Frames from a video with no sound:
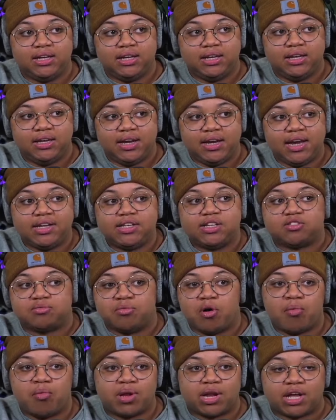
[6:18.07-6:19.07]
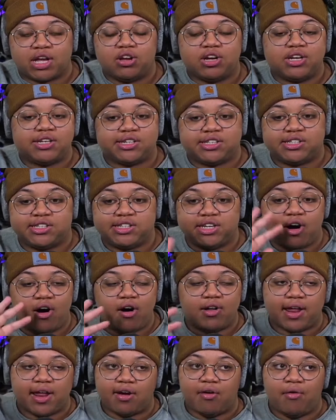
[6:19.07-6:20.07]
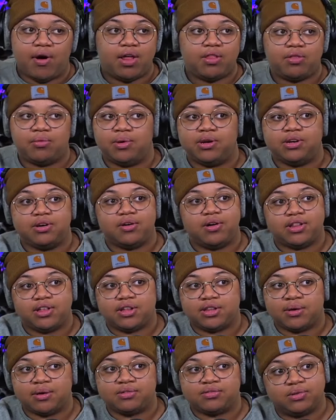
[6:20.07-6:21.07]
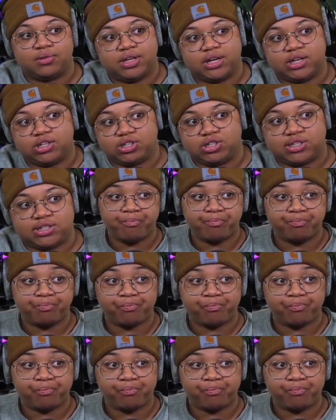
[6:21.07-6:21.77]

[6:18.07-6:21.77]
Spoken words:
in this moment, like, you can just see all that go out the window. I thought that was really interesting.